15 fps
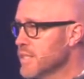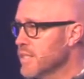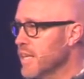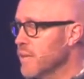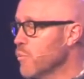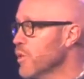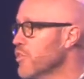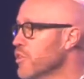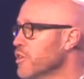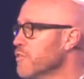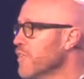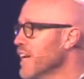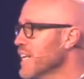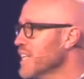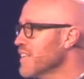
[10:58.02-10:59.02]
And when they're
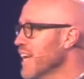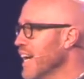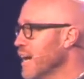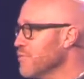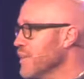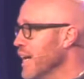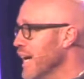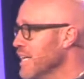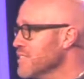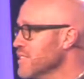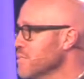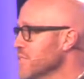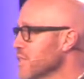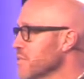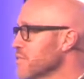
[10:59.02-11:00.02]
invited, they have to ask
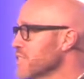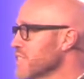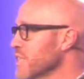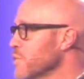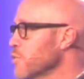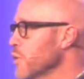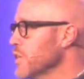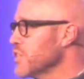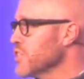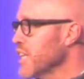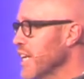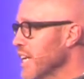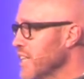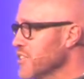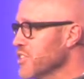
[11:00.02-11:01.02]
themselves the same question
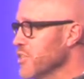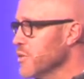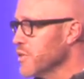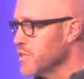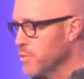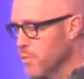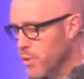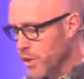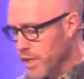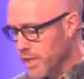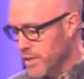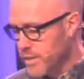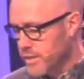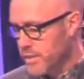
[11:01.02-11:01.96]
I asked you this morning